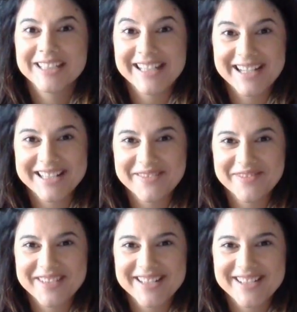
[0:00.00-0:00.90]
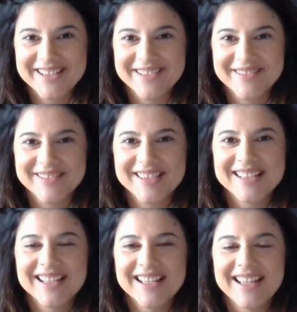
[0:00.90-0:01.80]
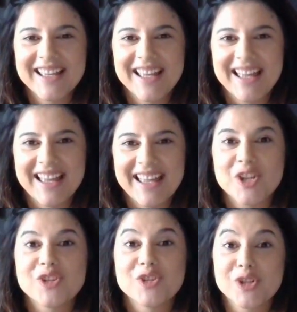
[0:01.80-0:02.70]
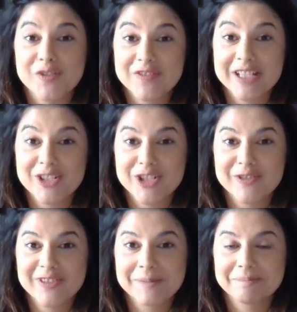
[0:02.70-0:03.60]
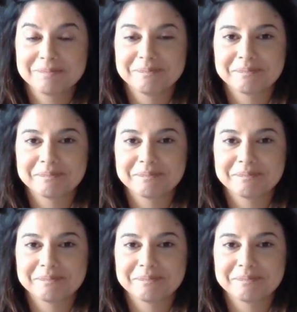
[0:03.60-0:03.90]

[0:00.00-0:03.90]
connective tissues, and nerve tissues.